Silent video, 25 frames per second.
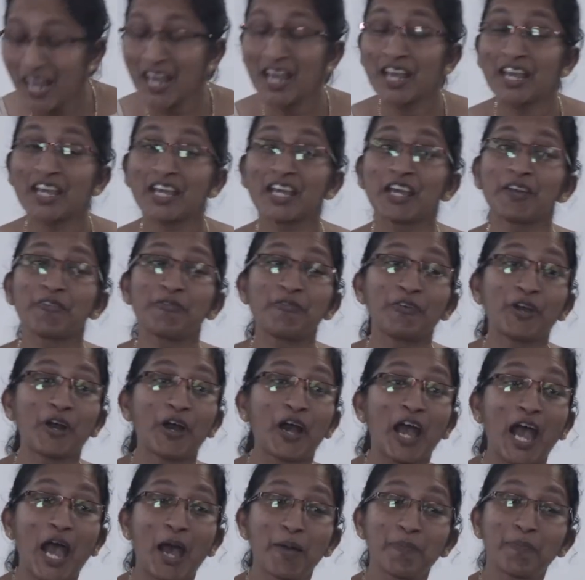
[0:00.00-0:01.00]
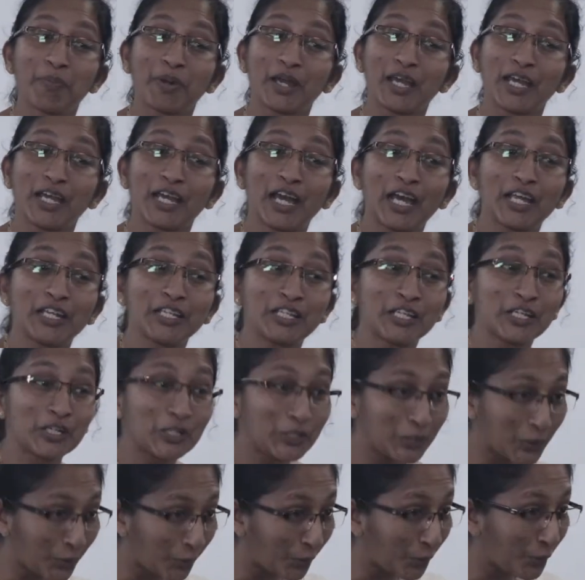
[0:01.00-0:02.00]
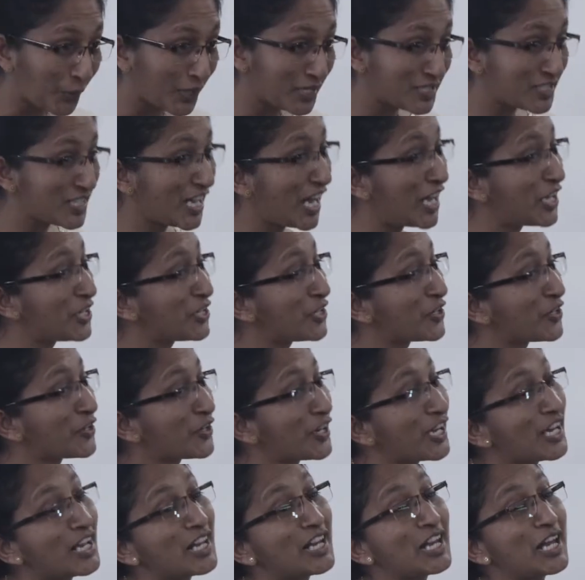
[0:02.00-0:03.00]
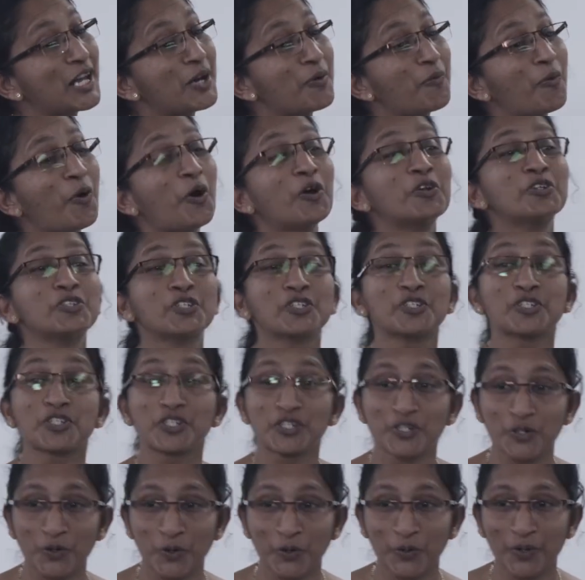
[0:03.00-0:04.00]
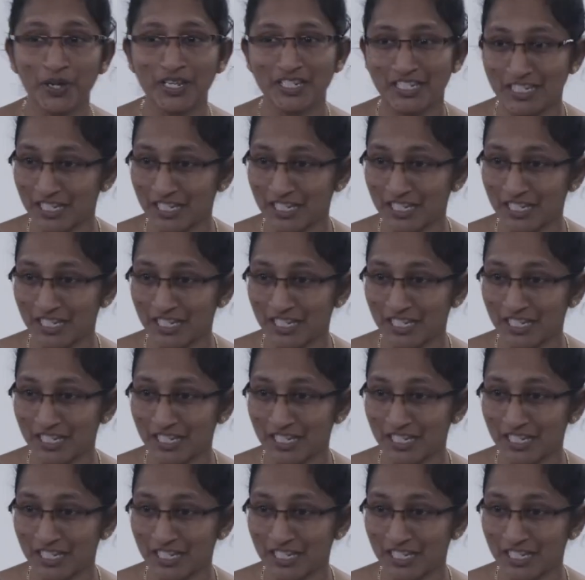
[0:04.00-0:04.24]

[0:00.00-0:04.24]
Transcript: If you're happy and you know it and you really want to show it,